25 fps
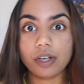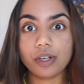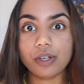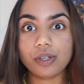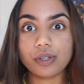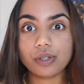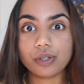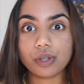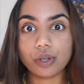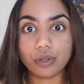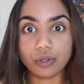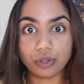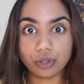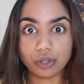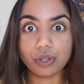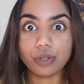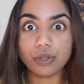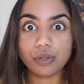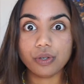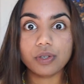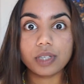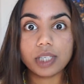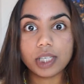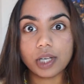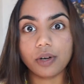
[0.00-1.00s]
So
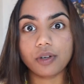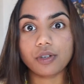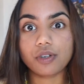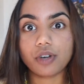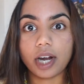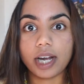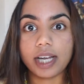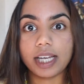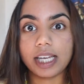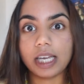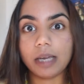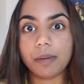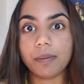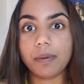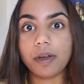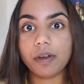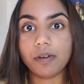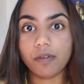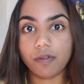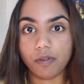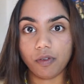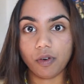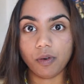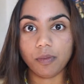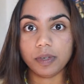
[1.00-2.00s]
do still try and keep it
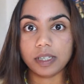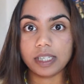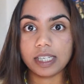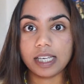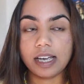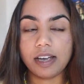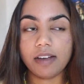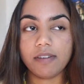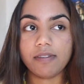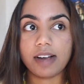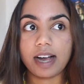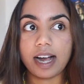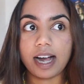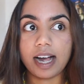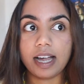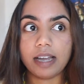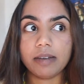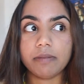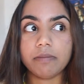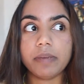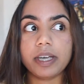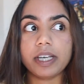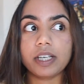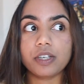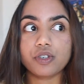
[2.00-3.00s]
informative
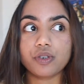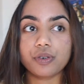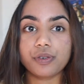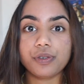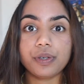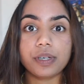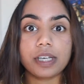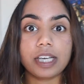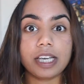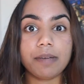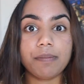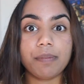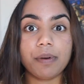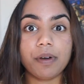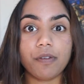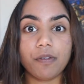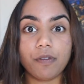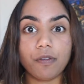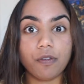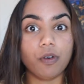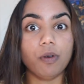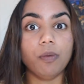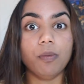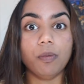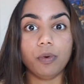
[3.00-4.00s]
and make sure you keep it
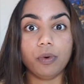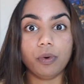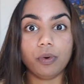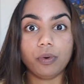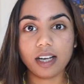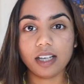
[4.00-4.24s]
formal.